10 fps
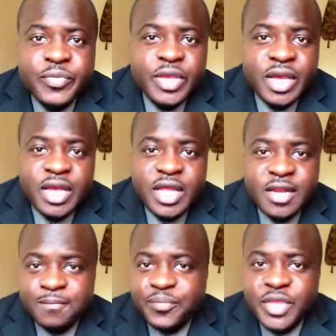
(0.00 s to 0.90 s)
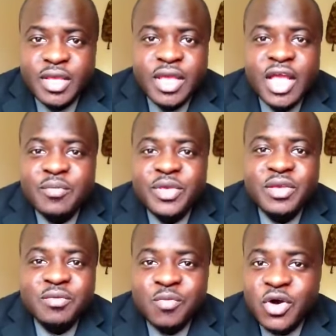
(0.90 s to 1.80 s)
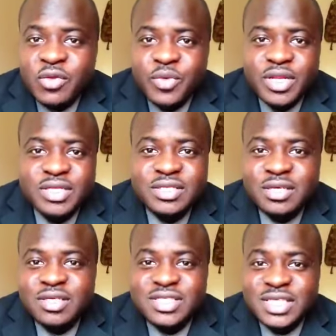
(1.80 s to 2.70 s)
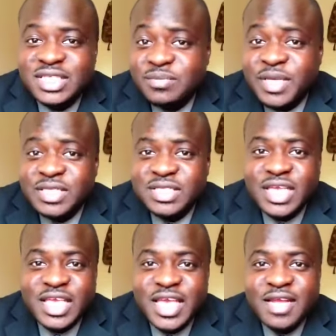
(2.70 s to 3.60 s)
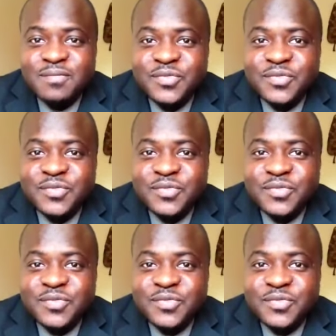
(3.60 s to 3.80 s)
and I'll be more than willing to assist as best as I can.